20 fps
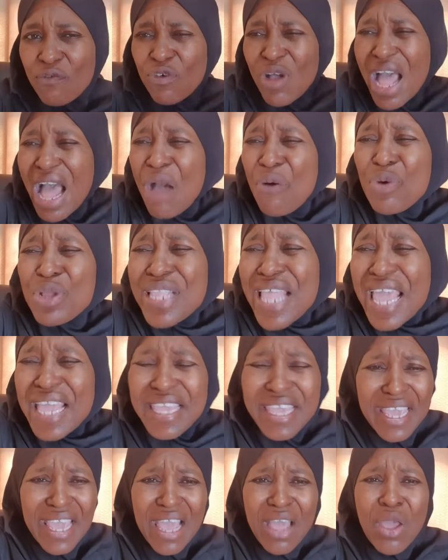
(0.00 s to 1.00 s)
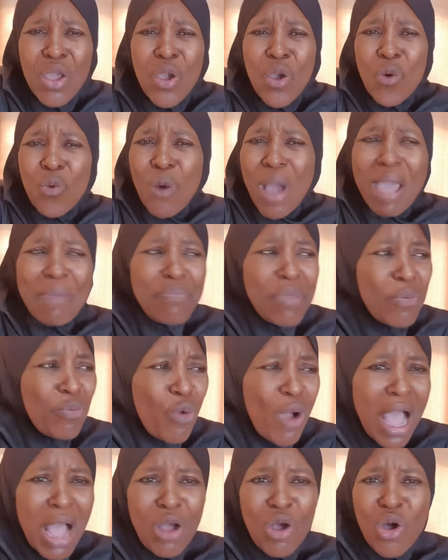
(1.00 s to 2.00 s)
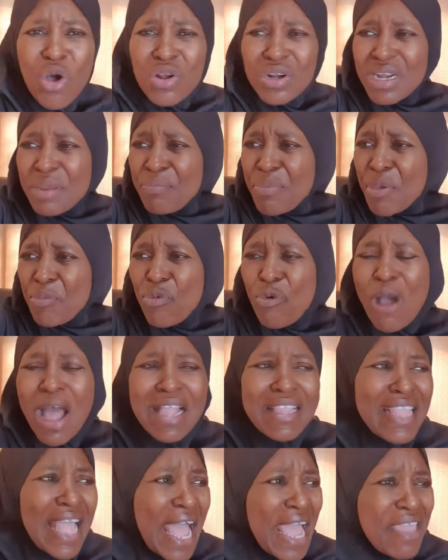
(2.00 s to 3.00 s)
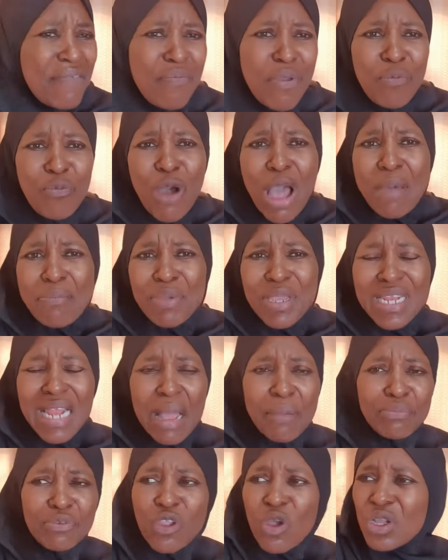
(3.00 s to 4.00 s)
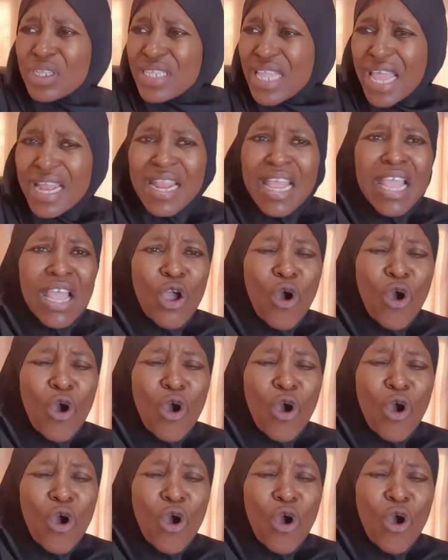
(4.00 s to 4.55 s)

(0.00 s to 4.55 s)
Of course, how would they care why people are hungry, people are dying, people are being abducted?